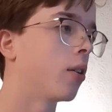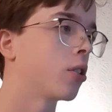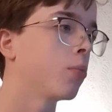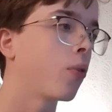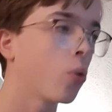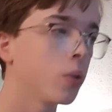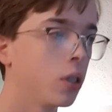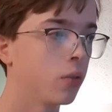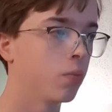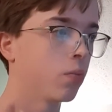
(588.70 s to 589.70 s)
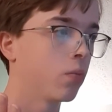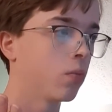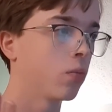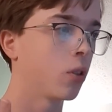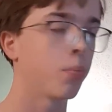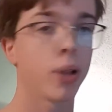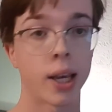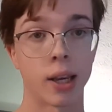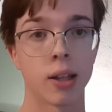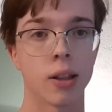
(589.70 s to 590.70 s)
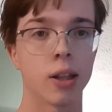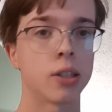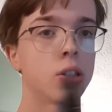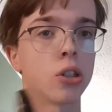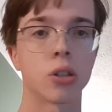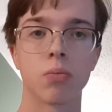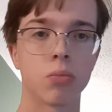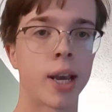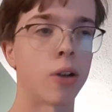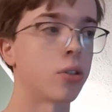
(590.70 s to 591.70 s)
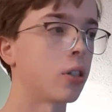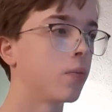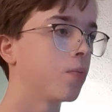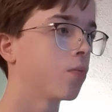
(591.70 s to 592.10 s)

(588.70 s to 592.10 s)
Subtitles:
So before we play it, let's just count it.